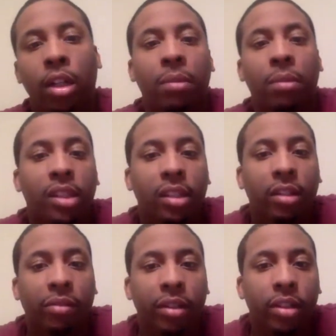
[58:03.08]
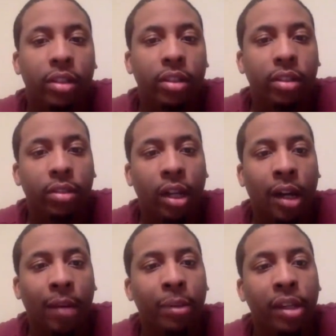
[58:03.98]
that makes a difference.
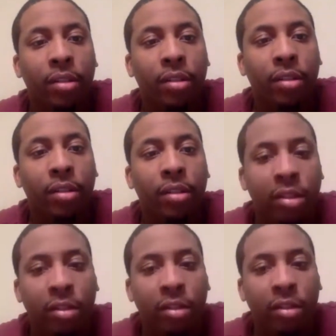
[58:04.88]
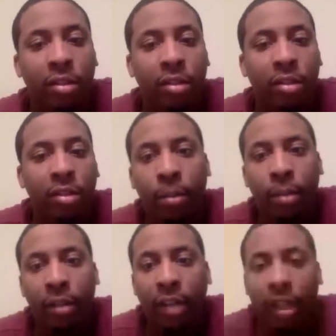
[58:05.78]
I'm big on Antonio Brown
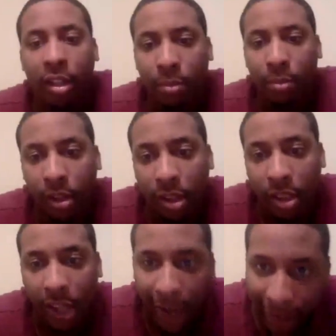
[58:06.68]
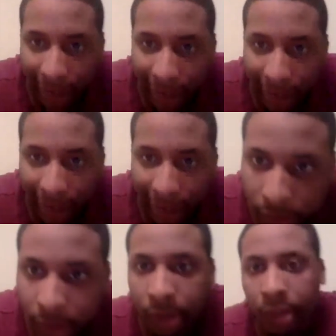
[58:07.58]
and Ben Roethlisberger stack.
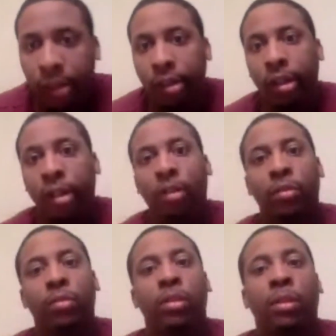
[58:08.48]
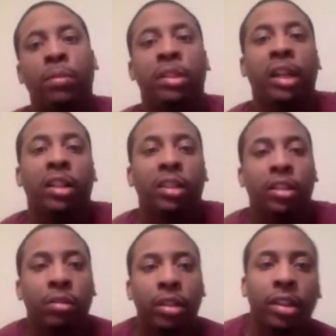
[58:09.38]
I'm gonna
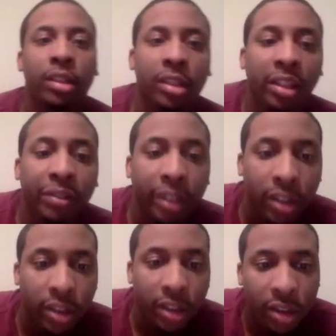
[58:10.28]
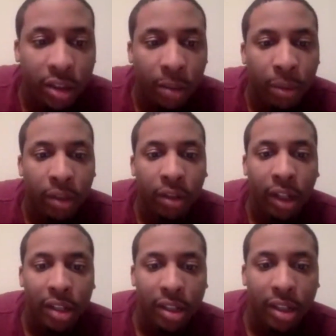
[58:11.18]
challenge New England's defense, so I'm big
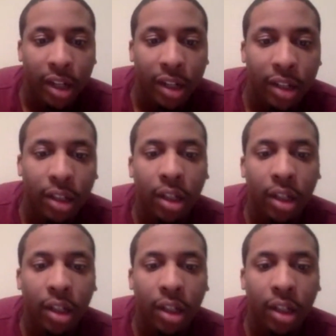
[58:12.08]
on that stack.